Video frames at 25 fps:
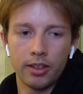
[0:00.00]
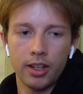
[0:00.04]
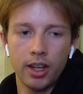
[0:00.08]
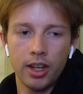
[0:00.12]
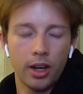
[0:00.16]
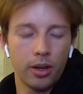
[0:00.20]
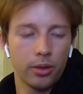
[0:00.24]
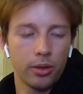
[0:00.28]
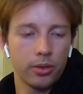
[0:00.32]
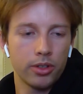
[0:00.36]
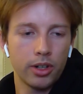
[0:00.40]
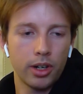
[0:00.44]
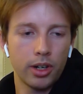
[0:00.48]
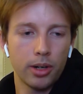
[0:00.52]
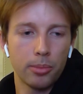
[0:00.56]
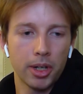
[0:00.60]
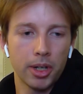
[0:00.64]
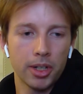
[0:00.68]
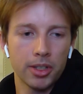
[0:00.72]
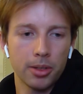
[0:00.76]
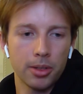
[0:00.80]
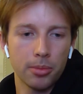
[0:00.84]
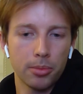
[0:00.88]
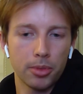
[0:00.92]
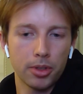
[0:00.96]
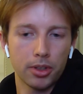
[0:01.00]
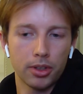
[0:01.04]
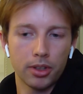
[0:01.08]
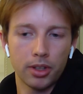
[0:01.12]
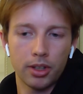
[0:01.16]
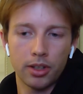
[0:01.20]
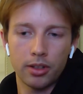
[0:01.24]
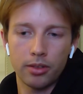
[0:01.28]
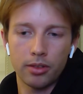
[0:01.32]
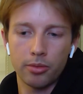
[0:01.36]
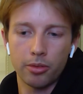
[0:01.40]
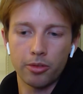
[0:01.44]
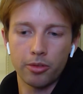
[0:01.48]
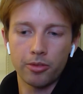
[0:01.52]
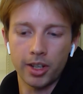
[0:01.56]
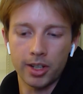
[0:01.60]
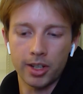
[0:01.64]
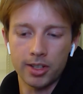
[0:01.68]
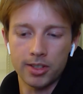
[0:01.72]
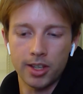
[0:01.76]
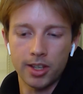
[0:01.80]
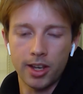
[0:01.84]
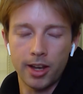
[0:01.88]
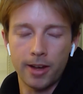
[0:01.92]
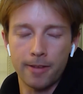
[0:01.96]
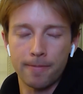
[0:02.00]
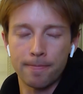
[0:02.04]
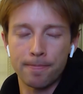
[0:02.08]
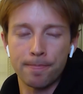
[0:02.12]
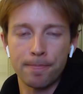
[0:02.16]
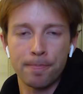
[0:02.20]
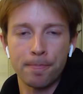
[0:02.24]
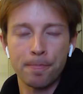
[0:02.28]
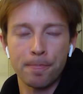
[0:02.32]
yeah, I'll try and make something that reflects that.